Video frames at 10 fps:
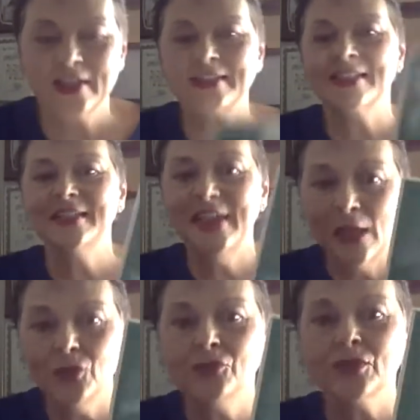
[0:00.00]
is to
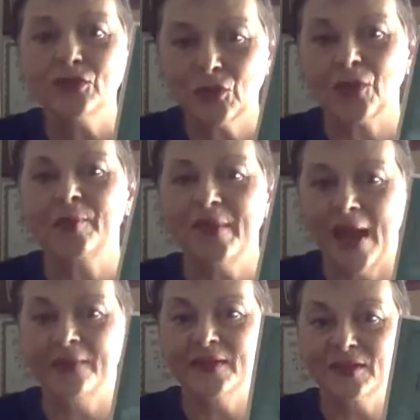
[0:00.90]
tell you the story
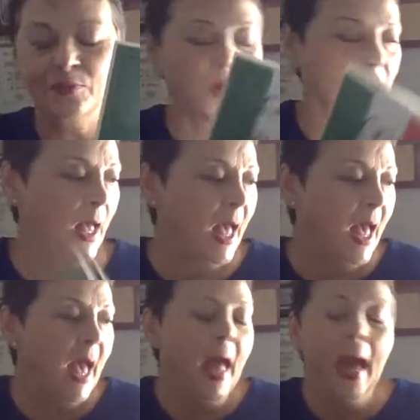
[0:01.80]
behind this book.
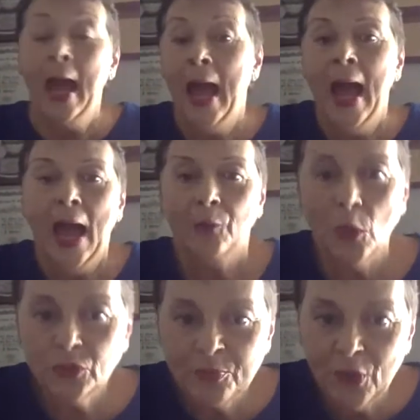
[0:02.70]
I
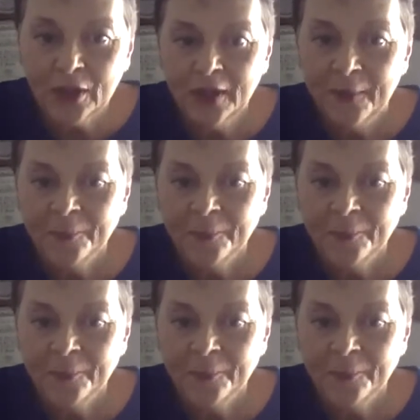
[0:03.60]
wrote the book.